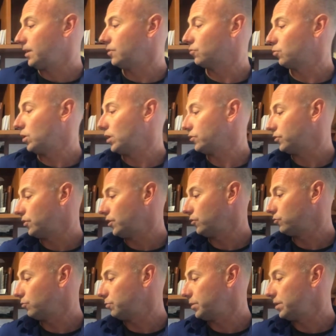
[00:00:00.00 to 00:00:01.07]
as well. So
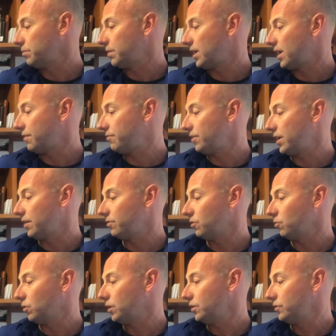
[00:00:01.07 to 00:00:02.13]
those would be my
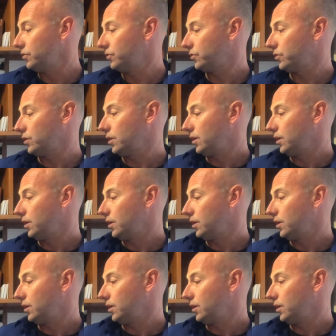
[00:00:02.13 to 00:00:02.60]
favorite ones.